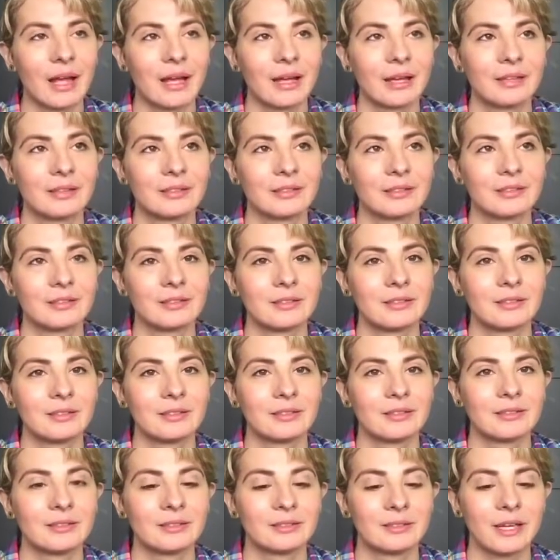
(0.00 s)

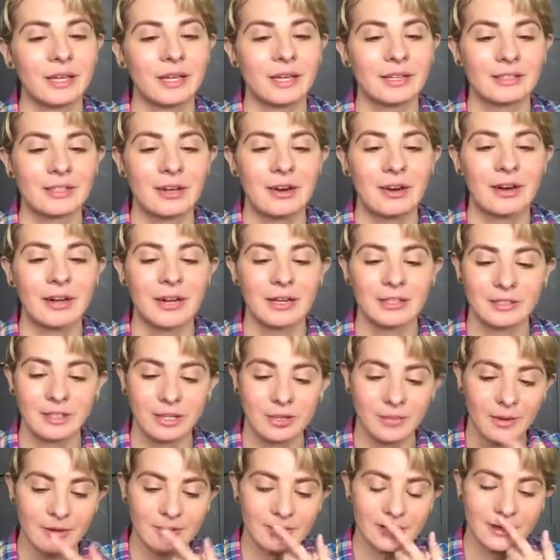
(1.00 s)
And sorry I didn't get
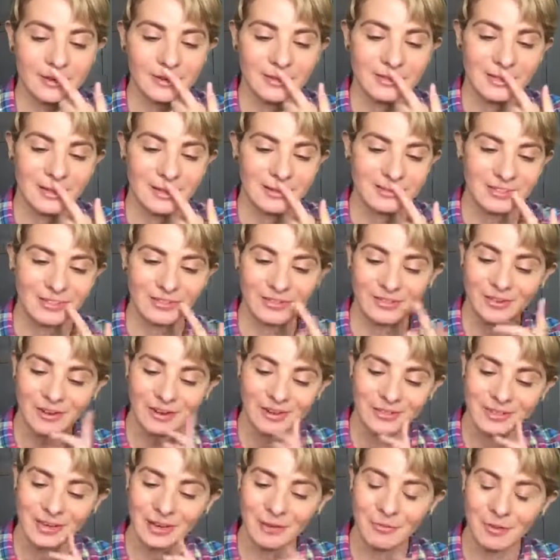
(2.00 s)
to talk about Terrace House. I
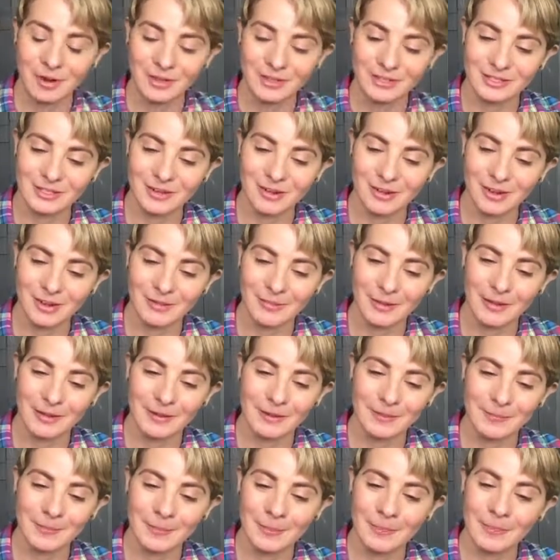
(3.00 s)
forgot that I wanted to talk
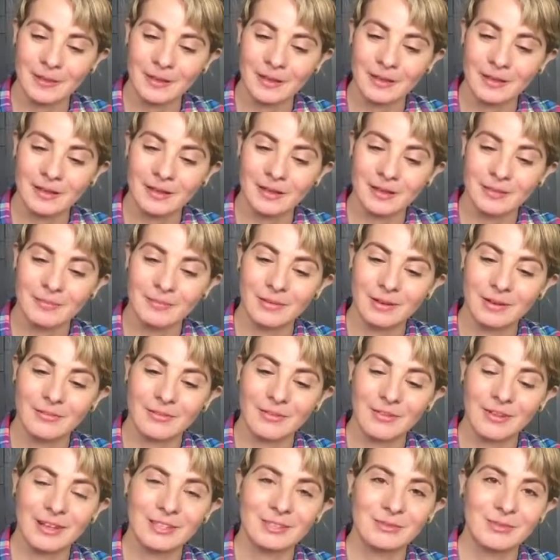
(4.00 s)
about it.
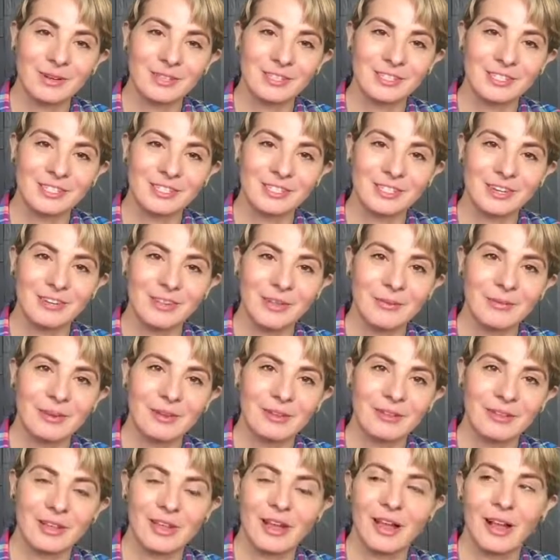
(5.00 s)
But if you guys watch the show, let
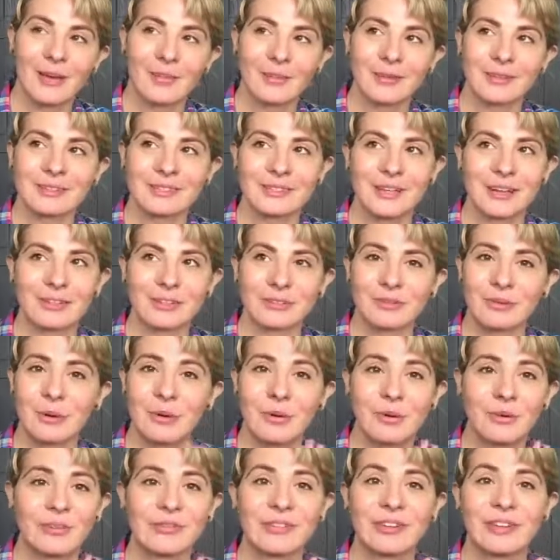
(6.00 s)
me know in the comments, and I'll do
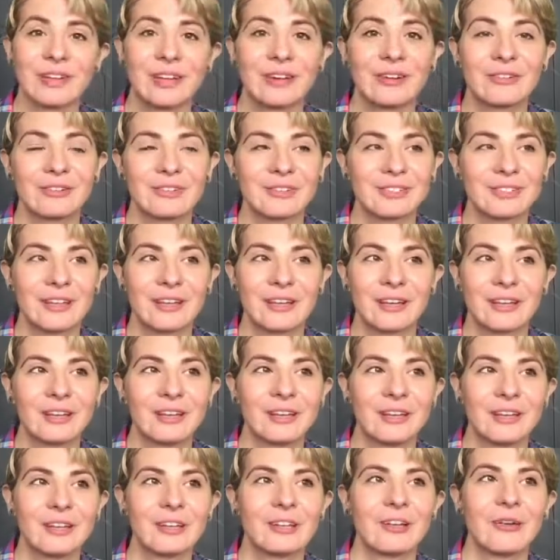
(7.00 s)
a whole video just
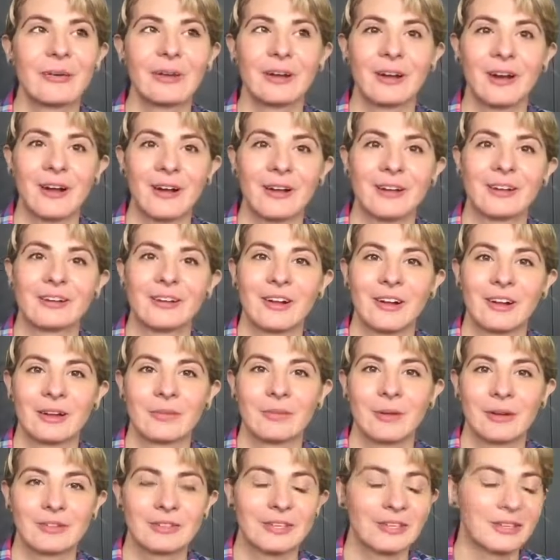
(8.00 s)
like going on and
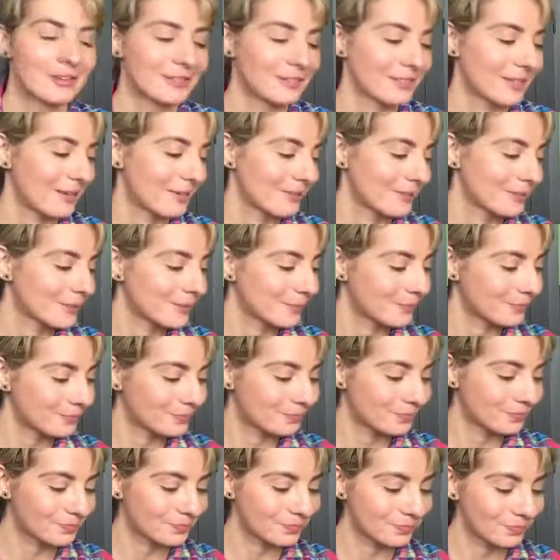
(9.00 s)
on about Terrace House.
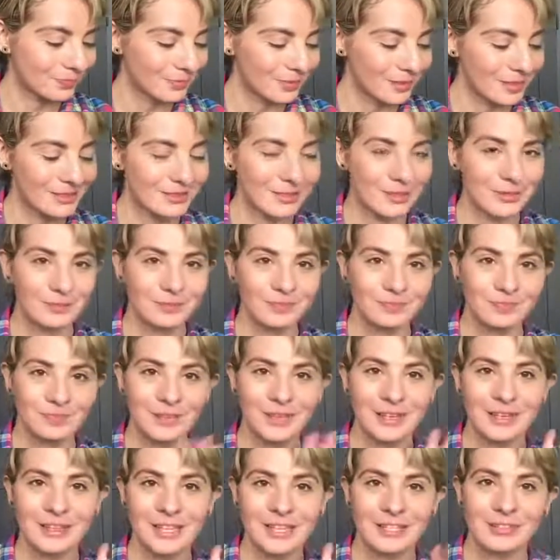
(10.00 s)
So
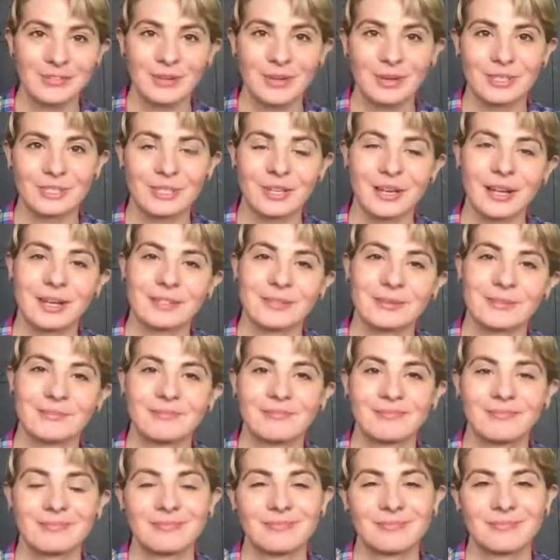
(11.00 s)
thanks for watching, guys.